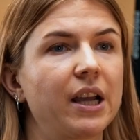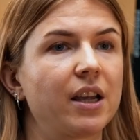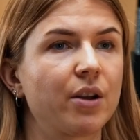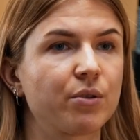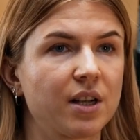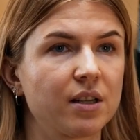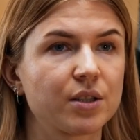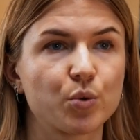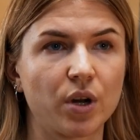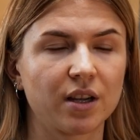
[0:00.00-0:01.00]
AI results
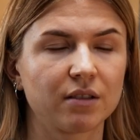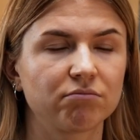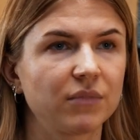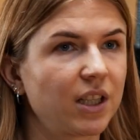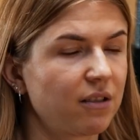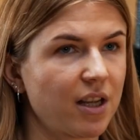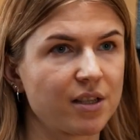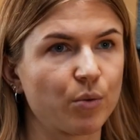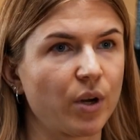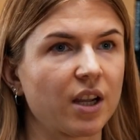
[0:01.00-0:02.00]
tracking in
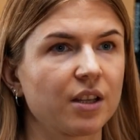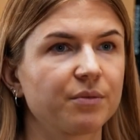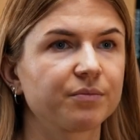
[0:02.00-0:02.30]
SEO Ranking.